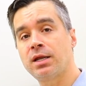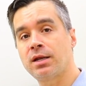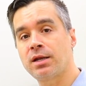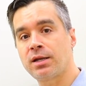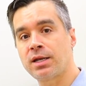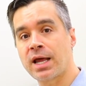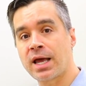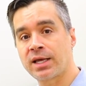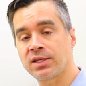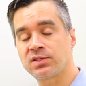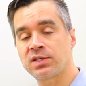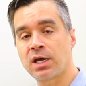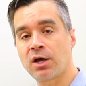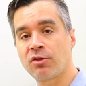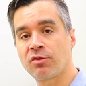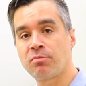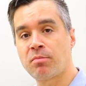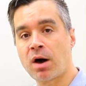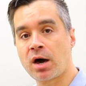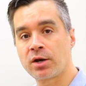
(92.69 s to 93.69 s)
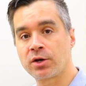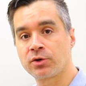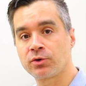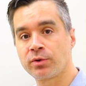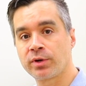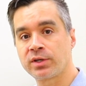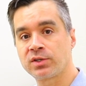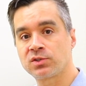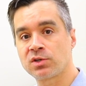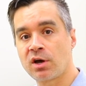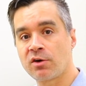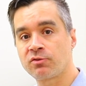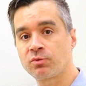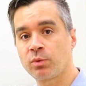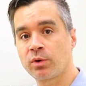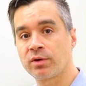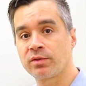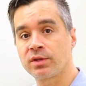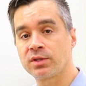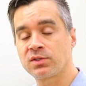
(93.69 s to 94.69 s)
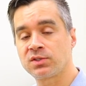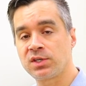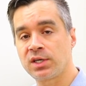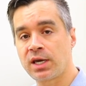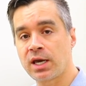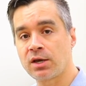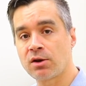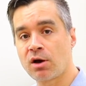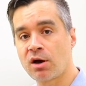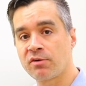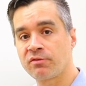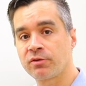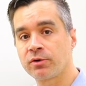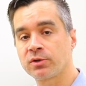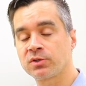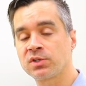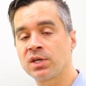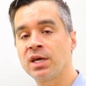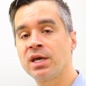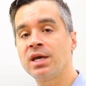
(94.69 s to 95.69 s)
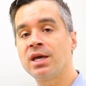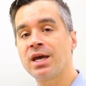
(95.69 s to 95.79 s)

NAS health monitoring software that Seagate offers